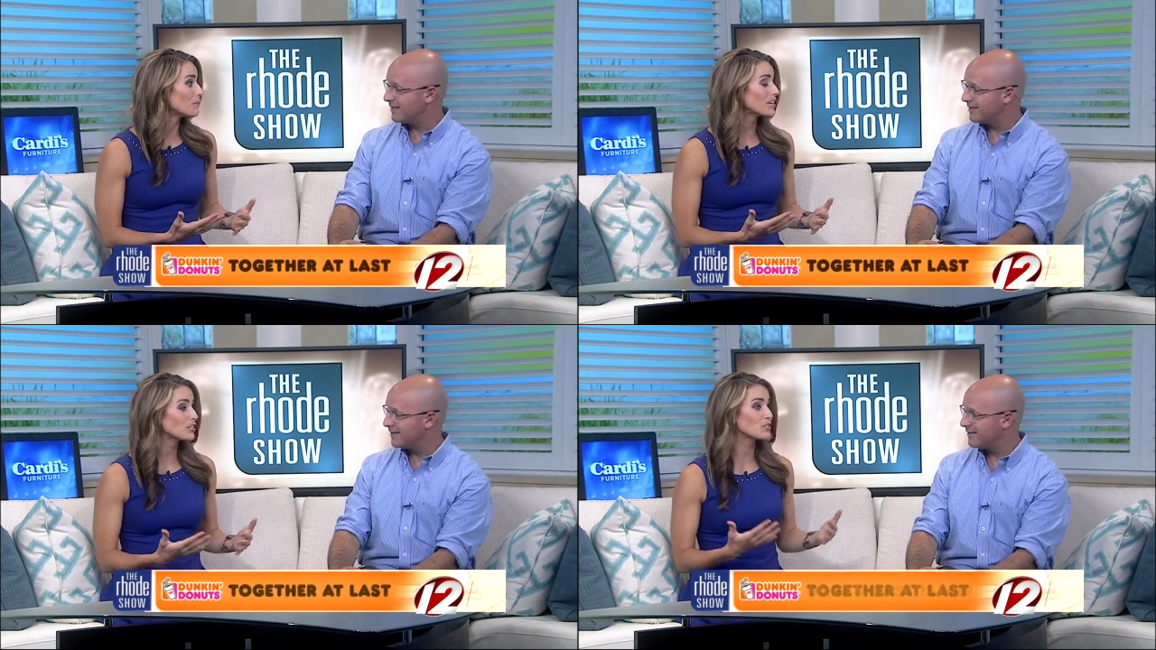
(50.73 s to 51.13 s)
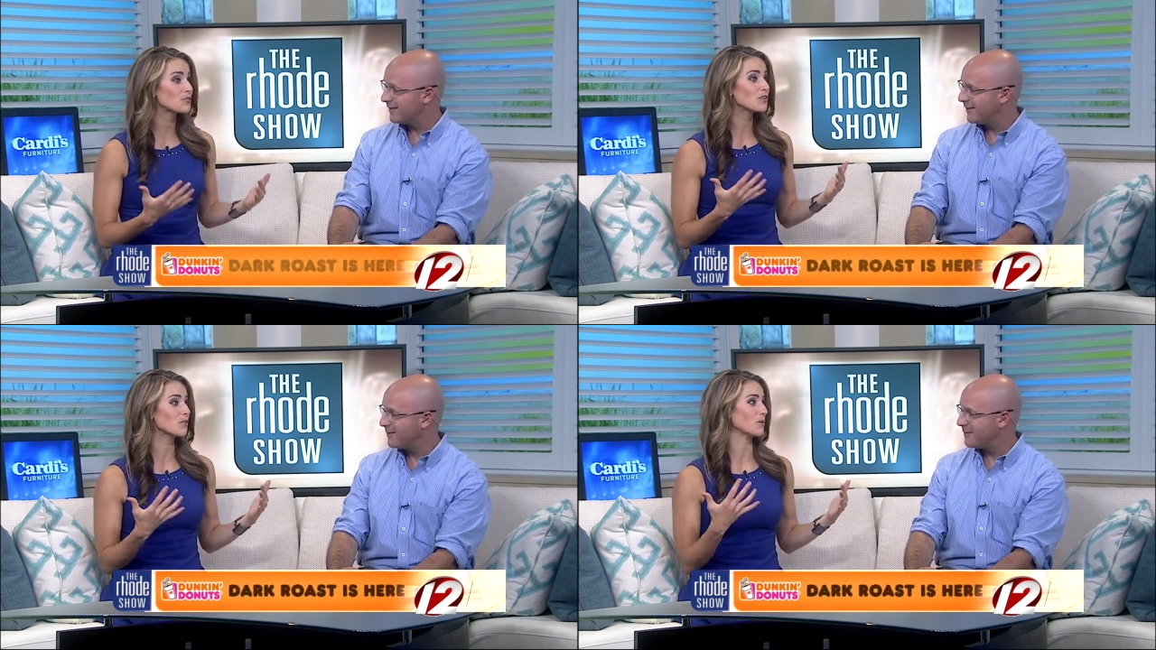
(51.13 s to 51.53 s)
Speaker 1: Because
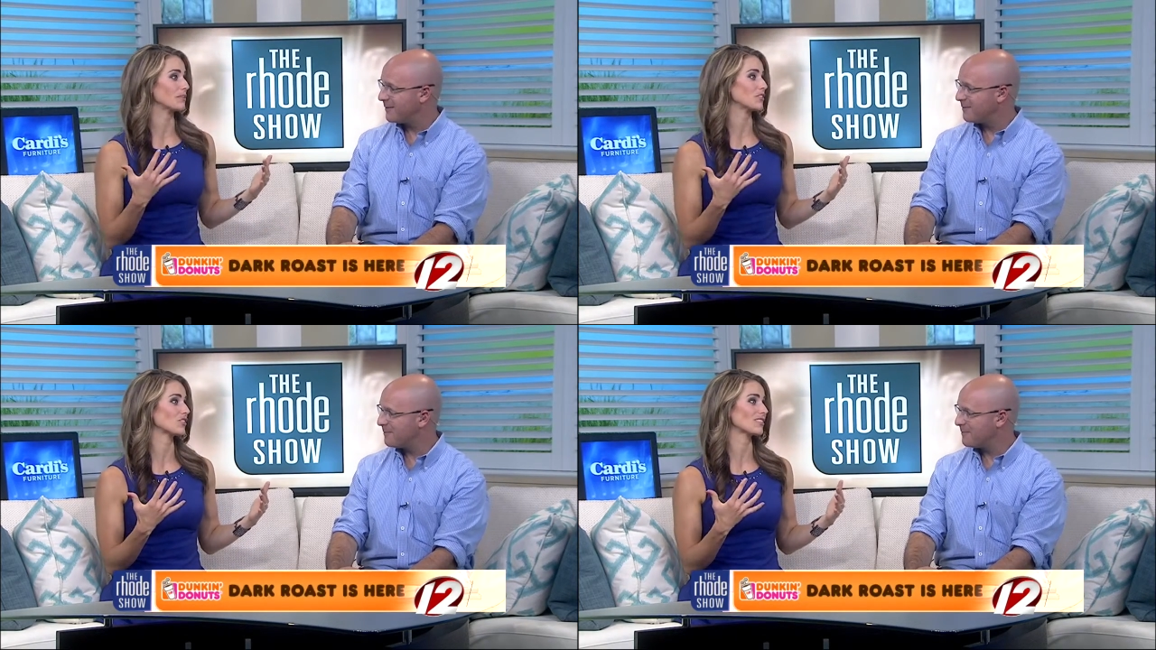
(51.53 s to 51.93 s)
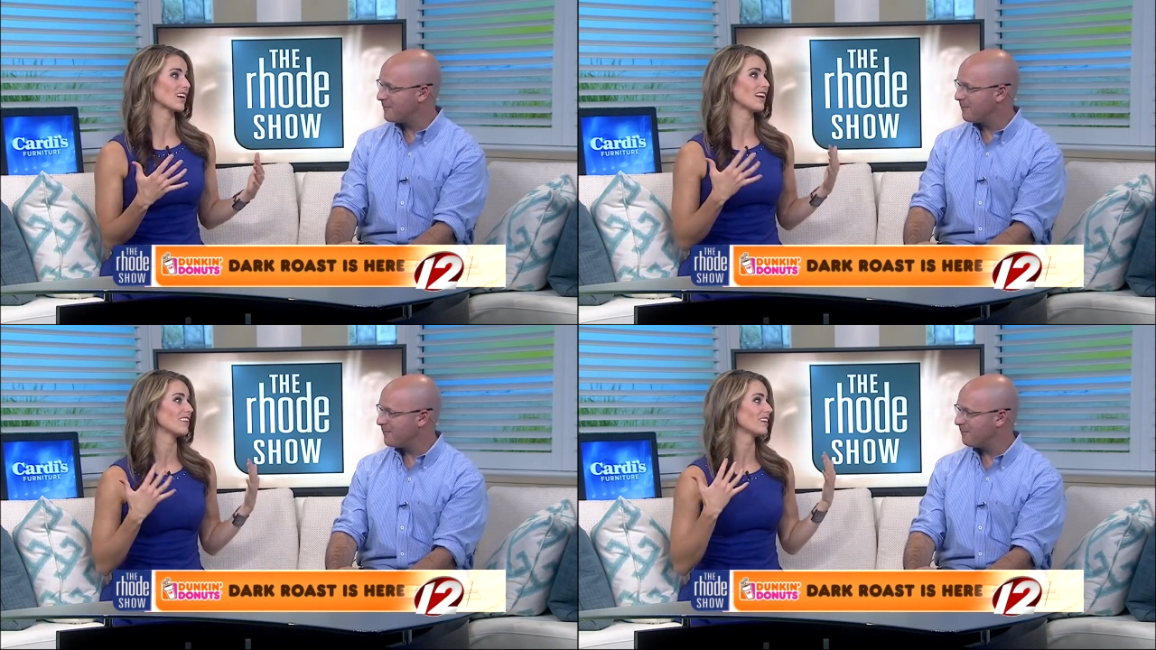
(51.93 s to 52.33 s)
you knew it was just
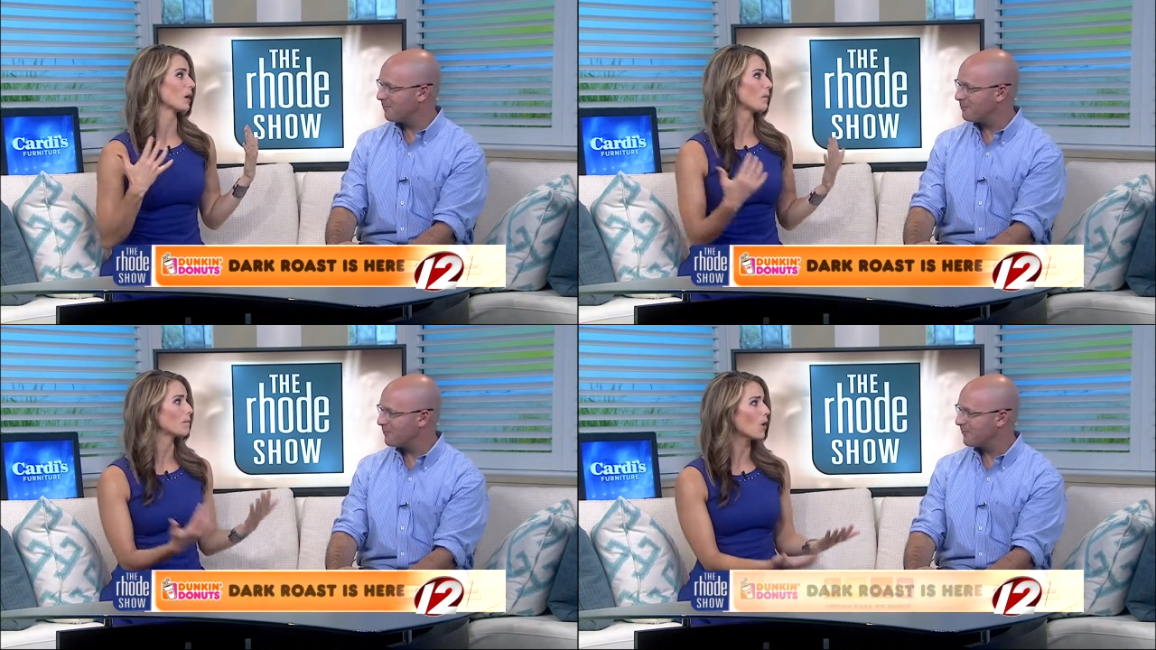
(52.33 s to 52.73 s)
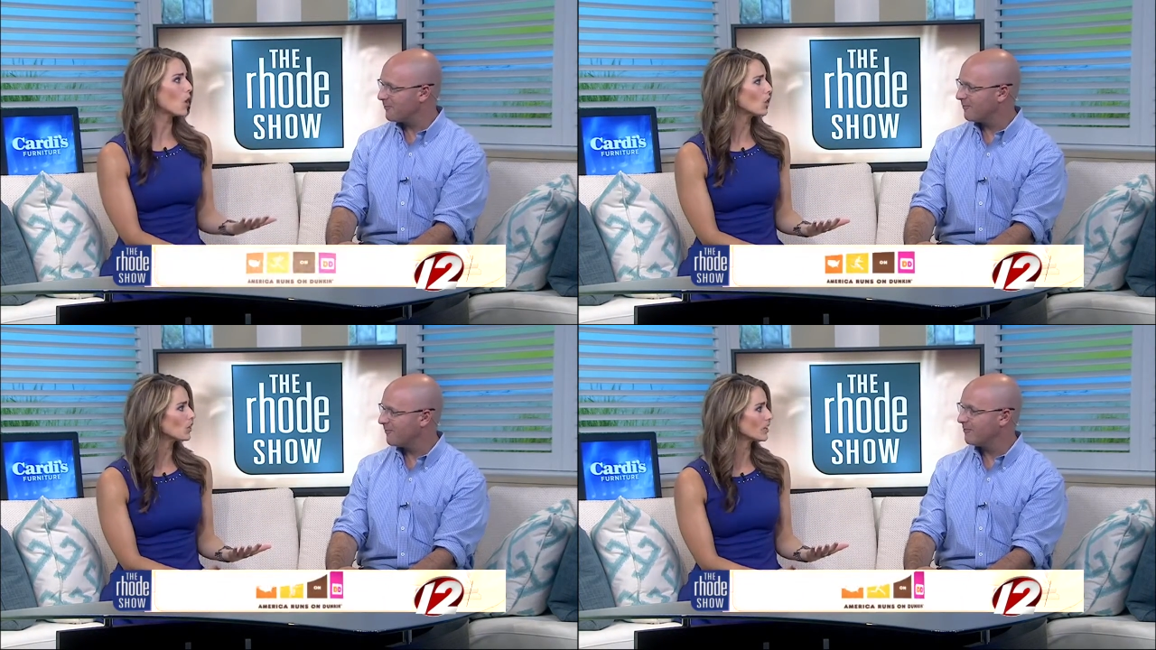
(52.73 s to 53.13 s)
kind of like a
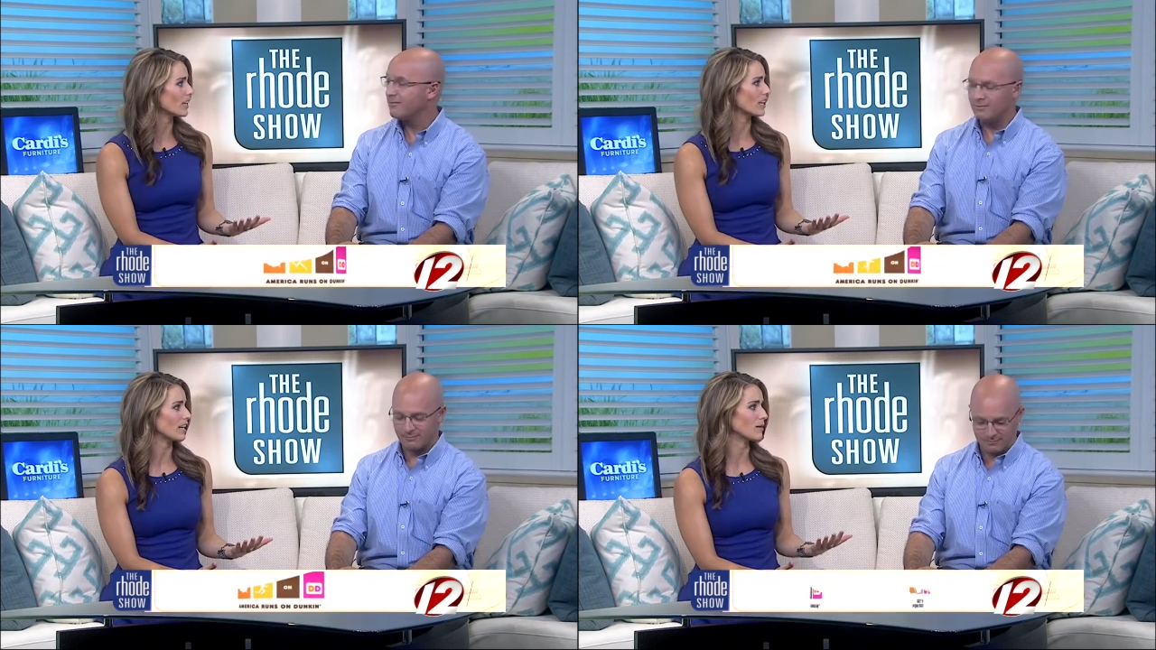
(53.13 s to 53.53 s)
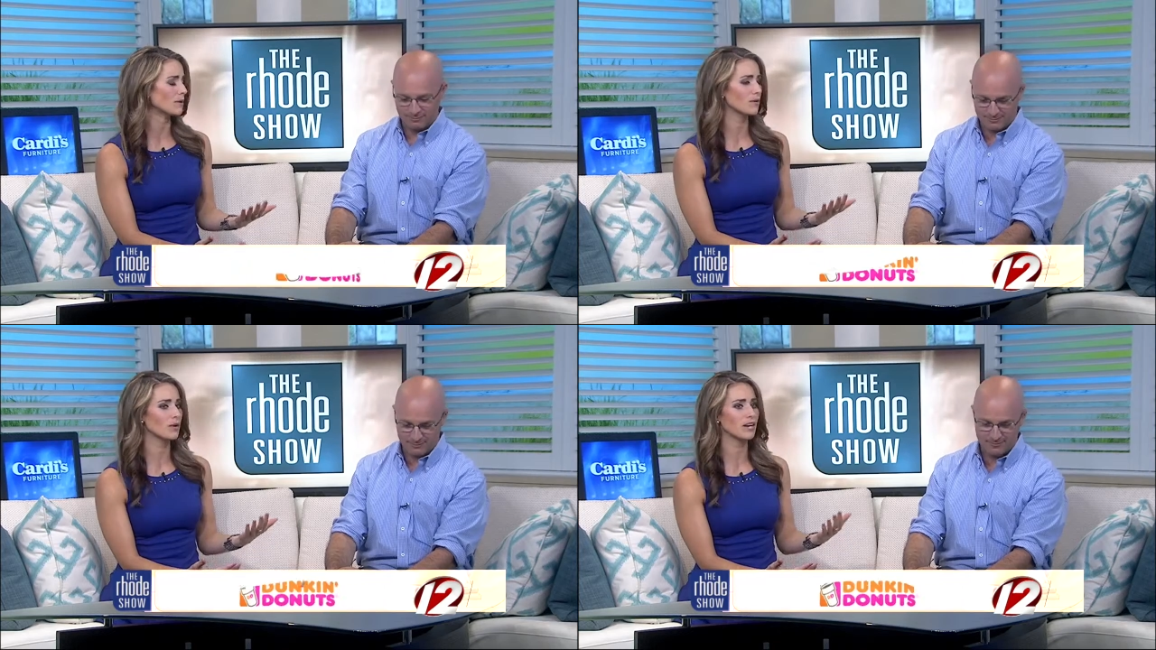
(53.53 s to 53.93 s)
party. Mm -hmm. I
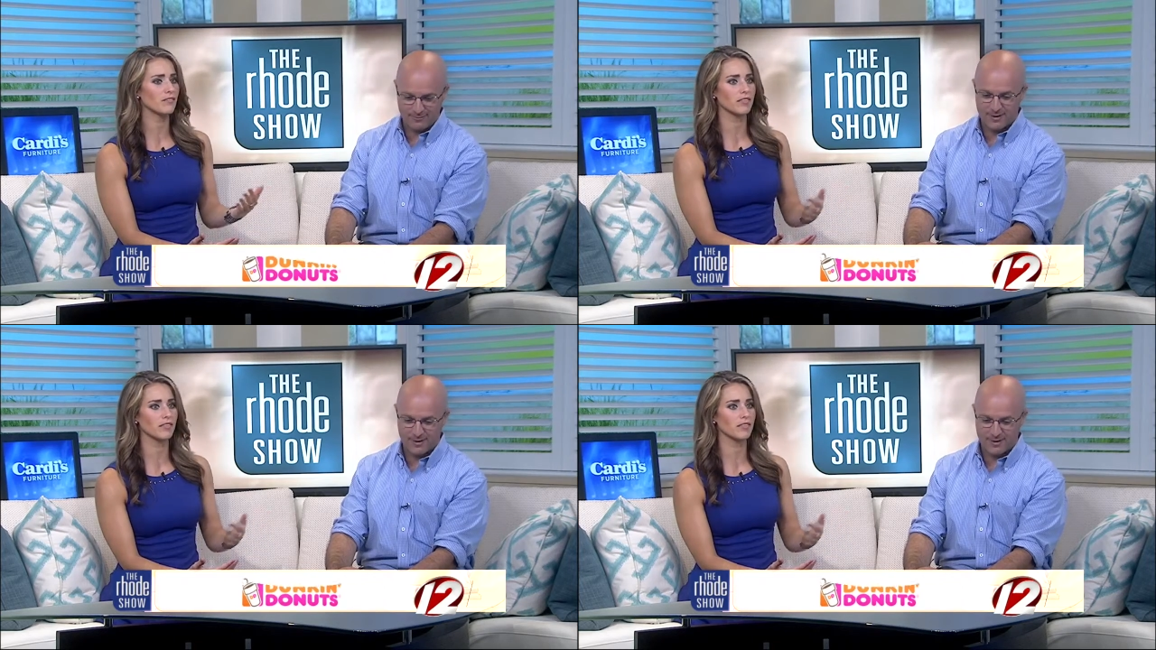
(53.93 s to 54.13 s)
mean, mm-hmm.